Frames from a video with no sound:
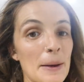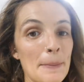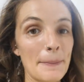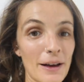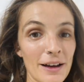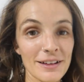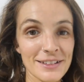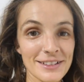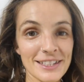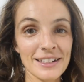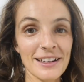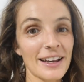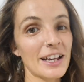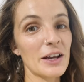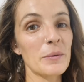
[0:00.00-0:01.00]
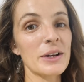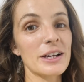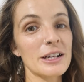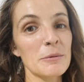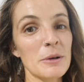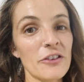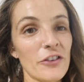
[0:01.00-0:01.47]
But tonight we're
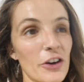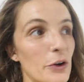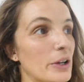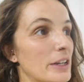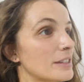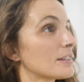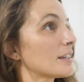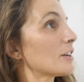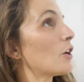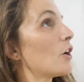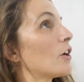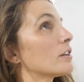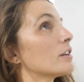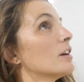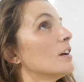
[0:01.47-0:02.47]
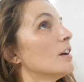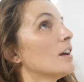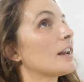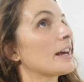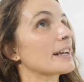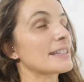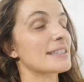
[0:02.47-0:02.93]
gonna to be focusing
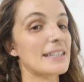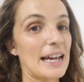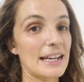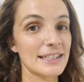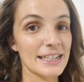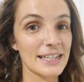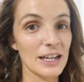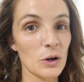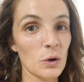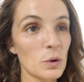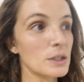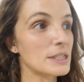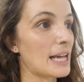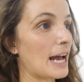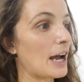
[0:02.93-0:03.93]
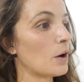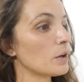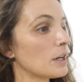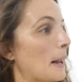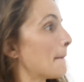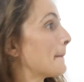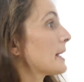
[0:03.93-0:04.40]
on like sanding it all
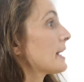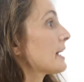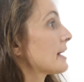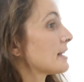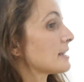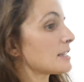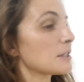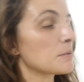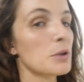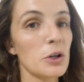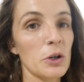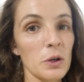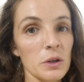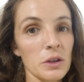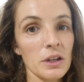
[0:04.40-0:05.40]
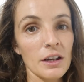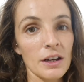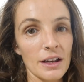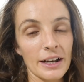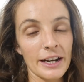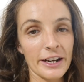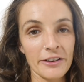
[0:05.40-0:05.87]
down and making it
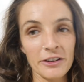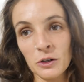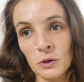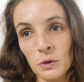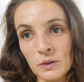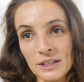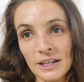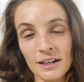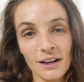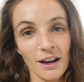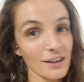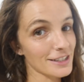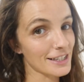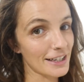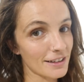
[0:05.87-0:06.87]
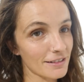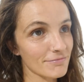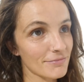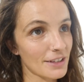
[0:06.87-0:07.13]
smooth. Lahiru calls it cutting.